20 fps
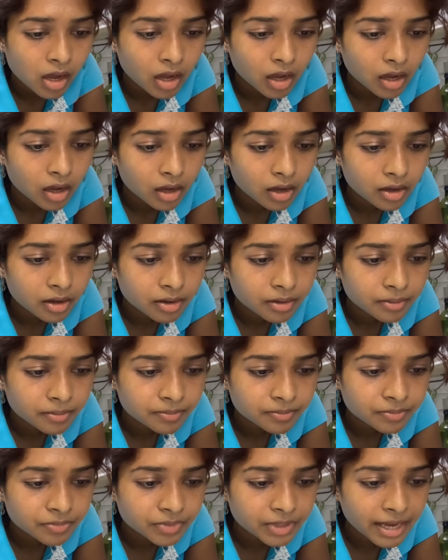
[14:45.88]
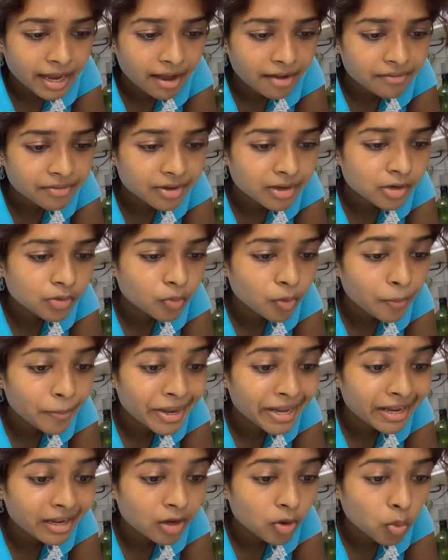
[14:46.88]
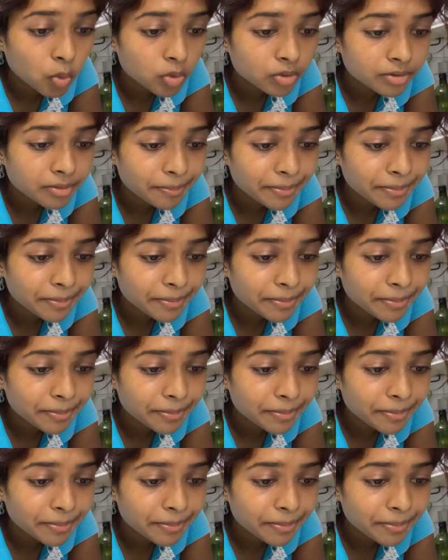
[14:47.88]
um, Kevin we're making oat